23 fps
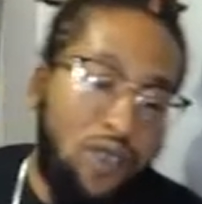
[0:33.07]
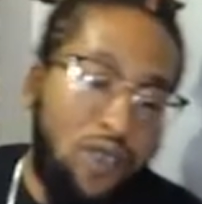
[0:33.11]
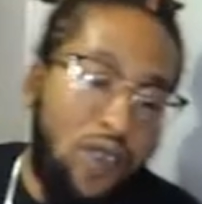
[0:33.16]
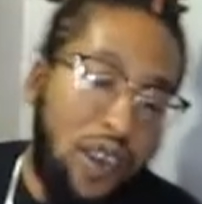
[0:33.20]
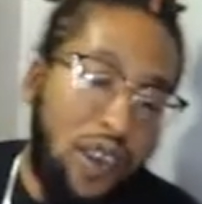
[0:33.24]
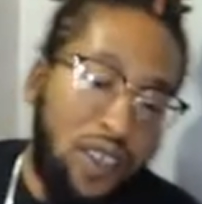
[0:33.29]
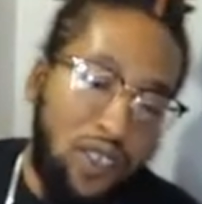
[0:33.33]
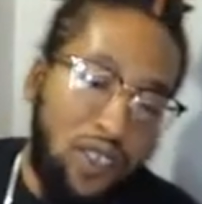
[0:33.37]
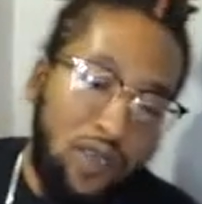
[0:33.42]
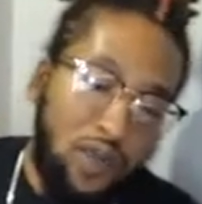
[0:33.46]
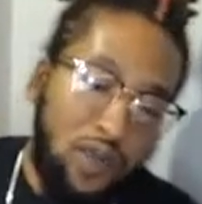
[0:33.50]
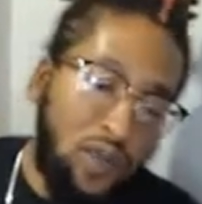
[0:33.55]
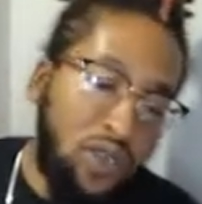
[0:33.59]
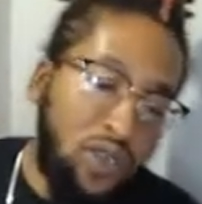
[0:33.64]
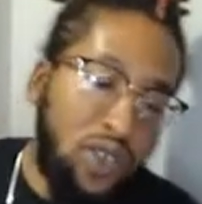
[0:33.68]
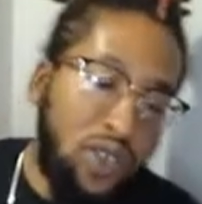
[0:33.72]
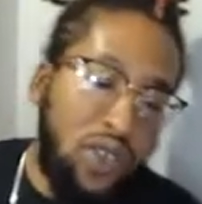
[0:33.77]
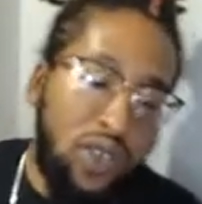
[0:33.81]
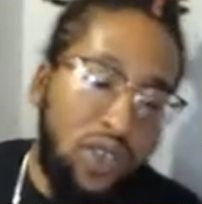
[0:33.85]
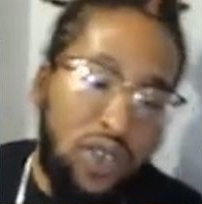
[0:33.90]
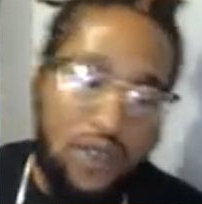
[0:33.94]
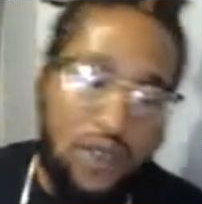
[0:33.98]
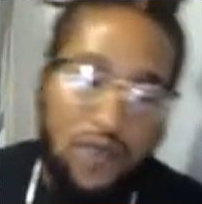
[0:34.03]
Watch almost
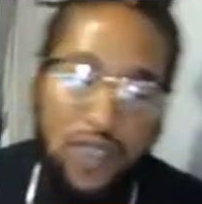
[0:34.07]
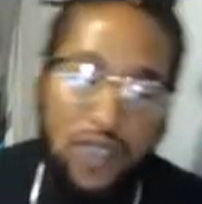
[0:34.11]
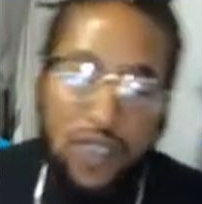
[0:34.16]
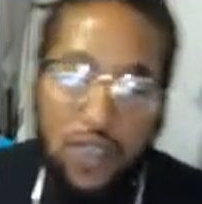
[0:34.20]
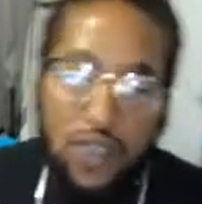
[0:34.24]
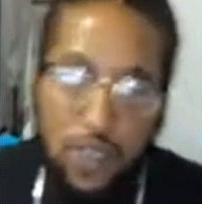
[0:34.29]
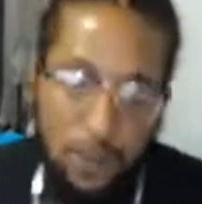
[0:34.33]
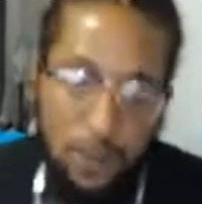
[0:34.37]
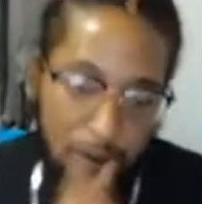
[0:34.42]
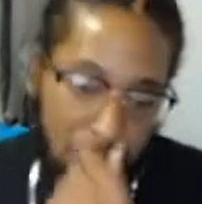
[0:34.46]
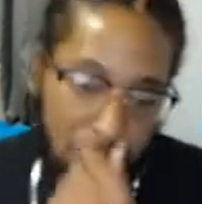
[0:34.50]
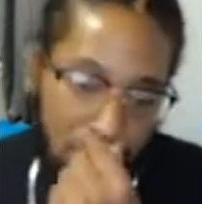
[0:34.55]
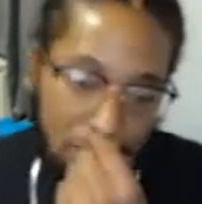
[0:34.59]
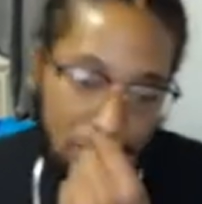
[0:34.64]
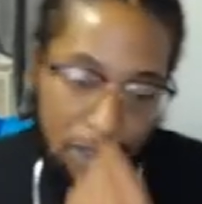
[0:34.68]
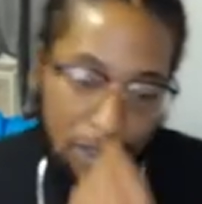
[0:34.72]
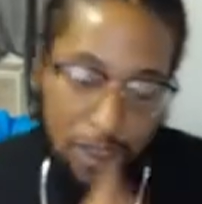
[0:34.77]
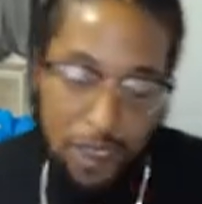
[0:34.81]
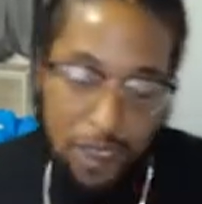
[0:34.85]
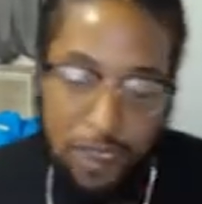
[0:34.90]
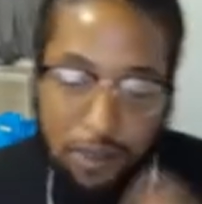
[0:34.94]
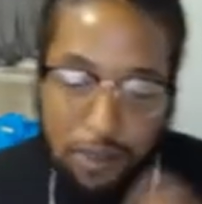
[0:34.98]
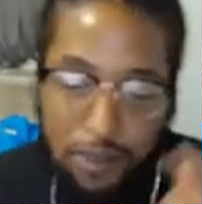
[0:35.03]
all his videos, man. But
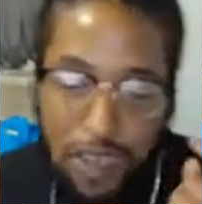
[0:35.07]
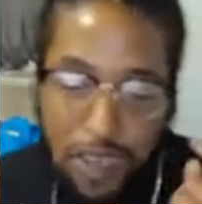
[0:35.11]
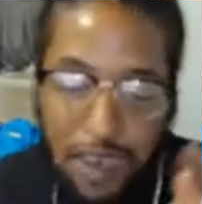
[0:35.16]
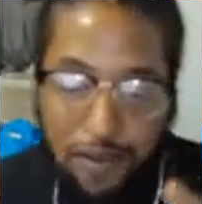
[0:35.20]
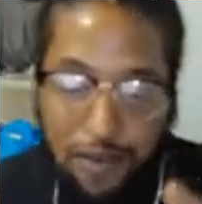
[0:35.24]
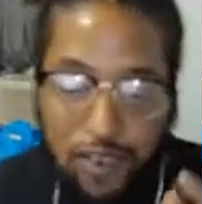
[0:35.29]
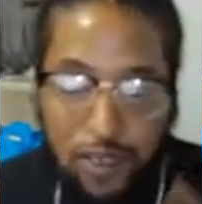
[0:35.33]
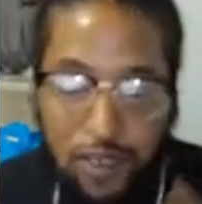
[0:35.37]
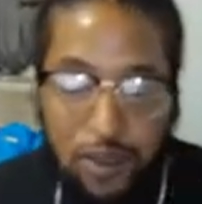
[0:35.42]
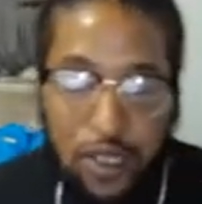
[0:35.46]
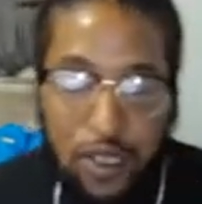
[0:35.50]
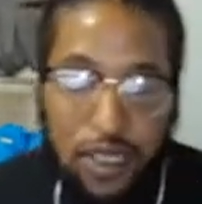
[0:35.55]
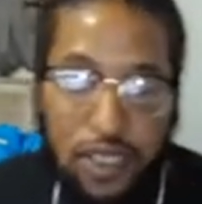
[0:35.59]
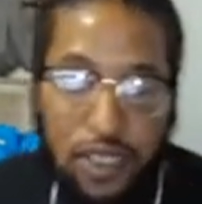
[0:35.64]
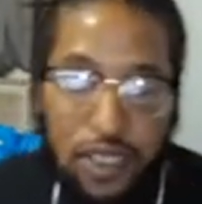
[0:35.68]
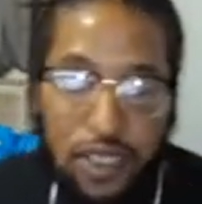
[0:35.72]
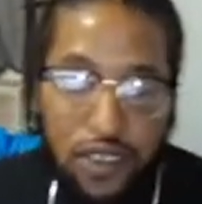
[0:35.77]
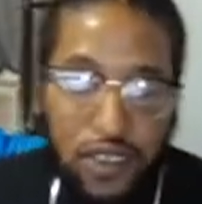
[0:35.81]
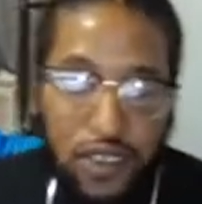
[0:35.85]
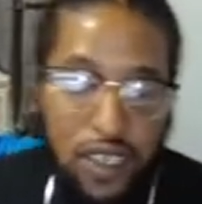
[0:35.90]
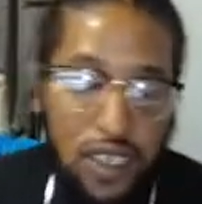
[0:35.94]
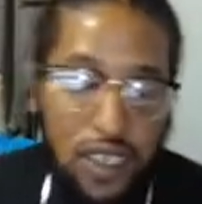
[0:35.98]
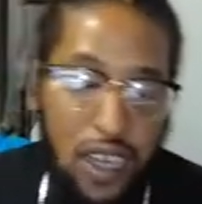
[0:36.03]
he be having some good,
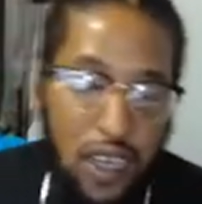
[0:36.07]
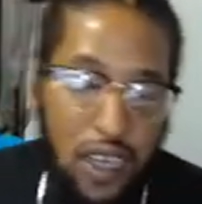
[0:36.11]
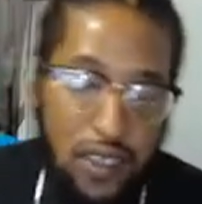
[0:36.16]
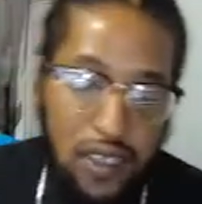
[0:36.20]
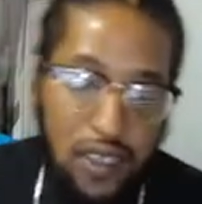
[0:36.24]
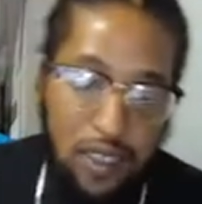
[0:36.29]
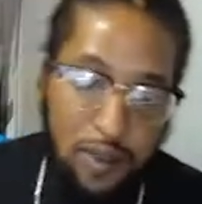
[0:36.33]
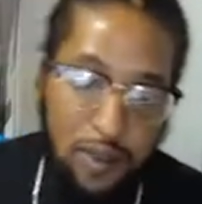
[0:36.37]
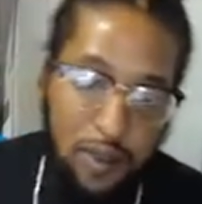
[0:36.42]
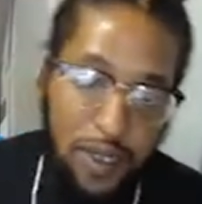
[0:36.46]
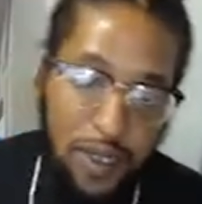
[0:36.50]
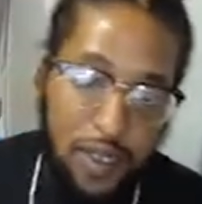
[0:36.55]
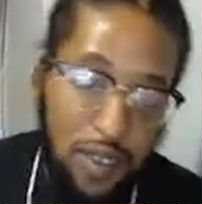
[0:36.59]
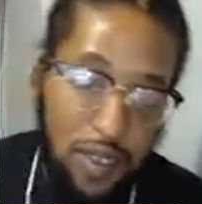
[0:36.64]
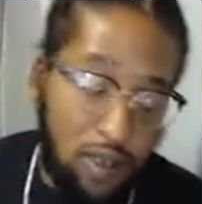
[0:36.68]
great content, man.